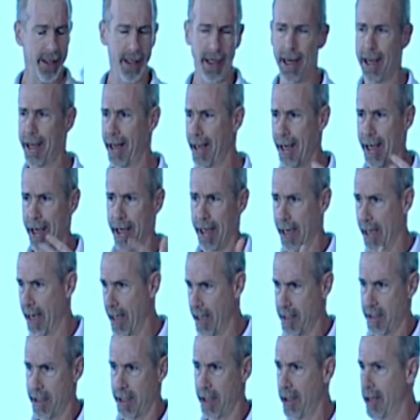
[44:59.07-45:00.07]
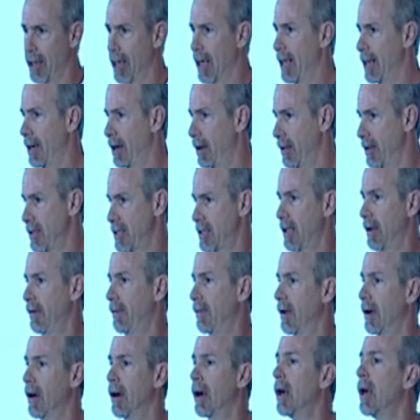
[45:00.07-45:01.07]
Yeah. I see you got all this stuff
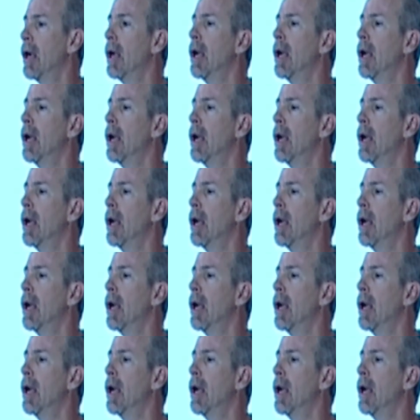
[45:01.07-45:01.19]
here.